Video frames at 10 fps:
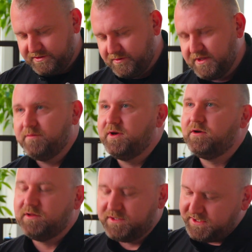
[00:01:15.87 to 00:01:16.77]
really about
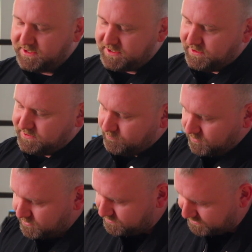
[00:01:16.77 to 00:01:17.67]
all the details and
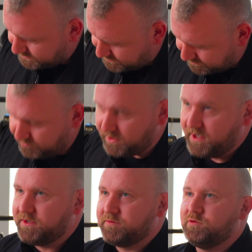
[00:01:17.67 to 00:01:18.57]
what goes into the
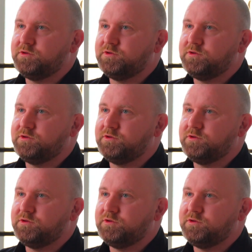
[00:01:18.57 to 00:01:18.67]
product more